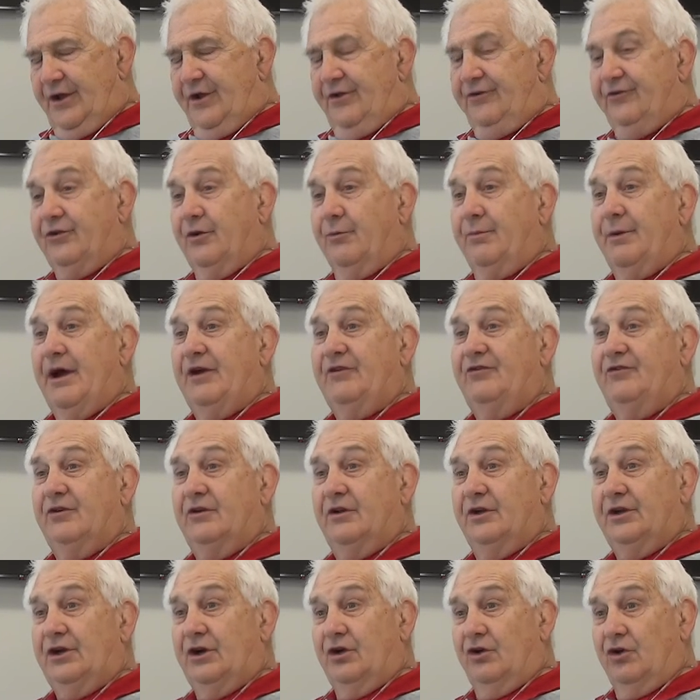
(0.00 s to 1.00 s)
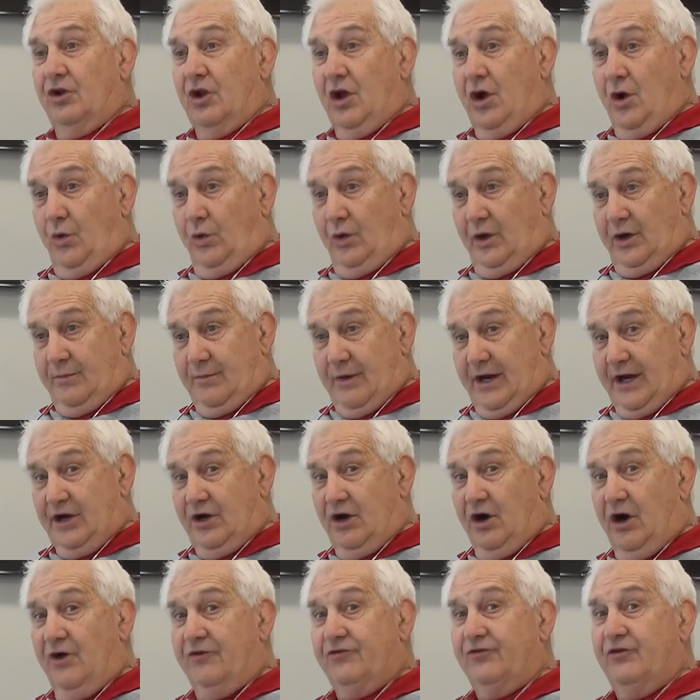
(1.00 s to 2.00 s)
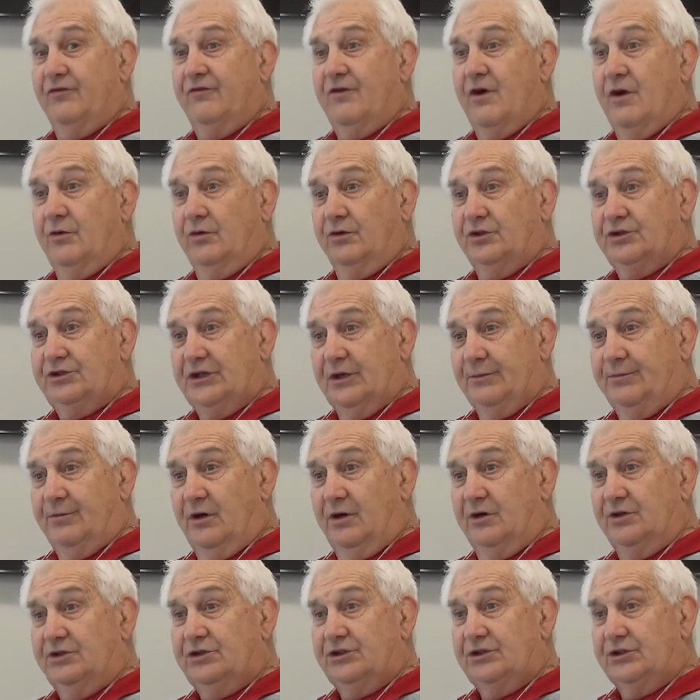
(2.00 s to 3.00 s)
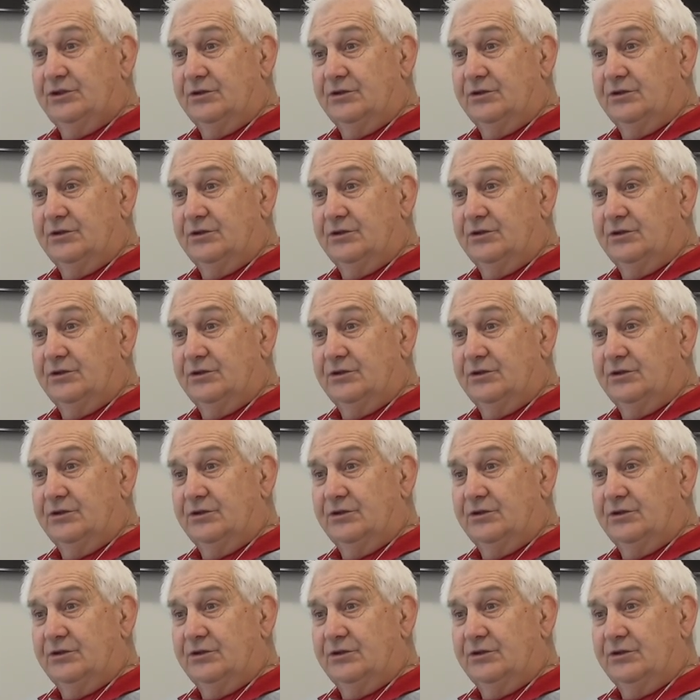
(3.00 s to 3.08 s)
So basically, you're lowering my cost of ownership, aren't you?